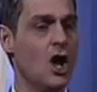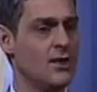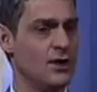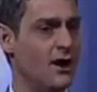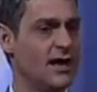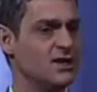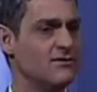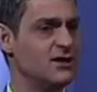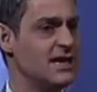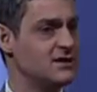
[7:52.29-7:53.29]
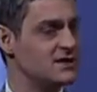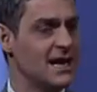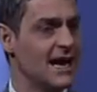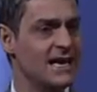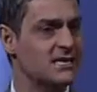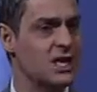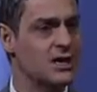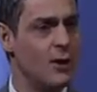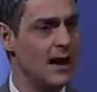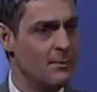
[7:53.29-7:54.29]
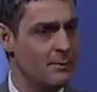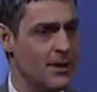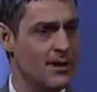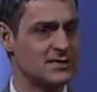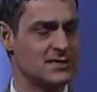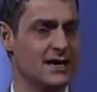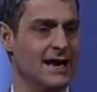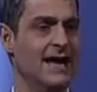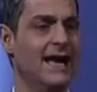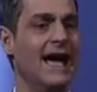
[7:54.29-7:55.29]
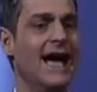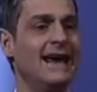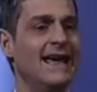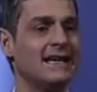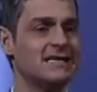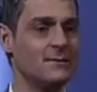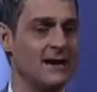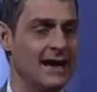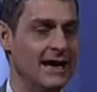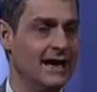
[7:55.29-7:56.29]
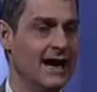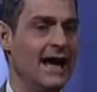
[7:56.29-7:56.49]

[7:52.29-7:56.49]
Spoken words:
The knowledge of Jesus is to know him personally and intimately